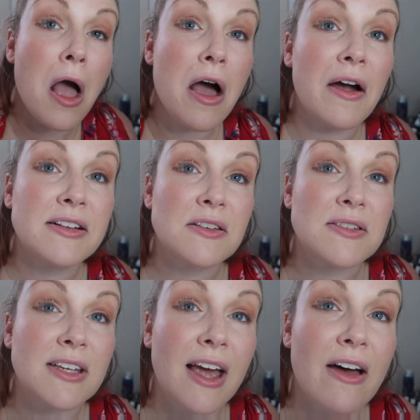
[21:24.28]
Alright, so
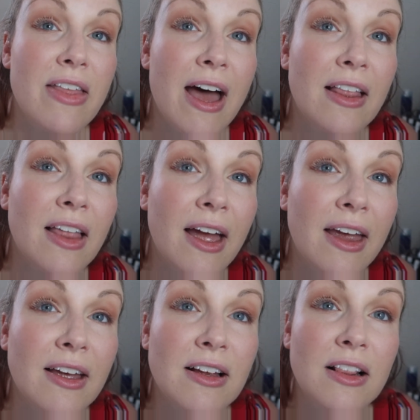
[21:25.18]
see how that,
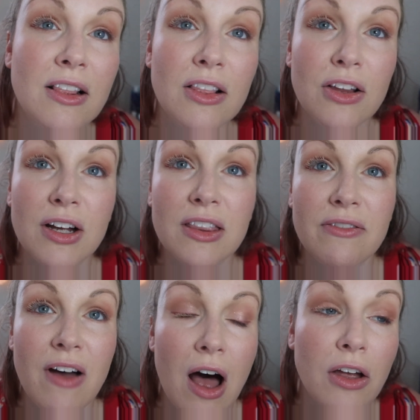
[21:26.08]
like, look at the
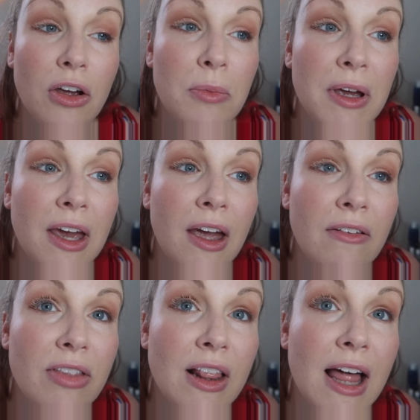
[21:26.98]
volume it
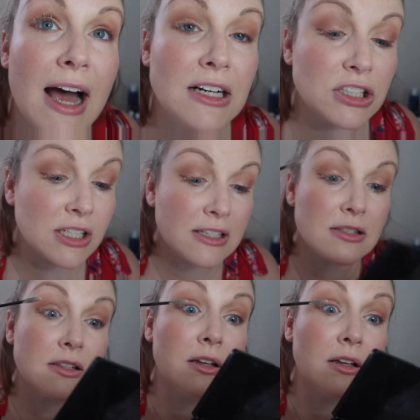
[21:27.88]
gave the lashes?